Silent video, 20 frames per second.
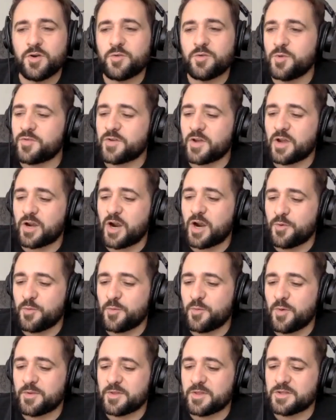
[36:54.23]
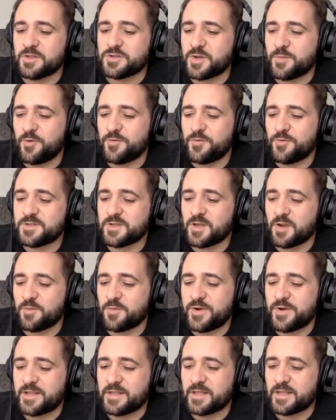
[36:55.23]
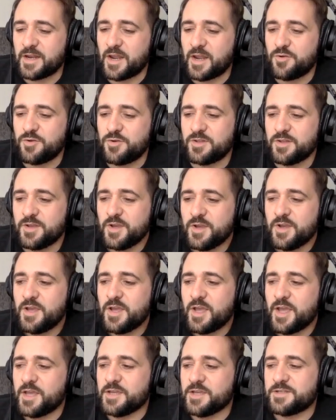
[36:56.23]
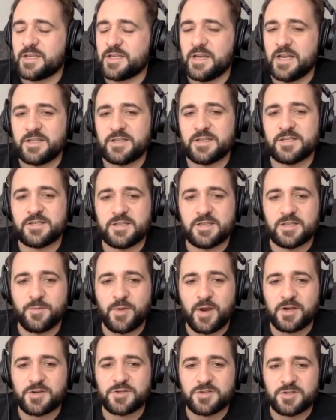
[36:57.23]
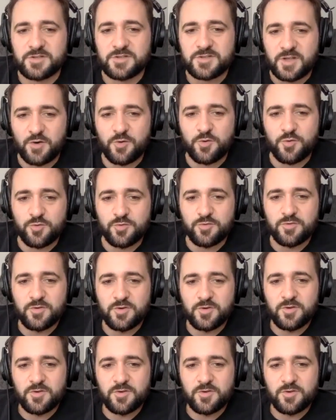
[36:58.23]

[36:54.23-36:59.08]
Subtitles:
We've got a couple of women at the gym, obviously, that are pregnant now, and it's great to see them actually still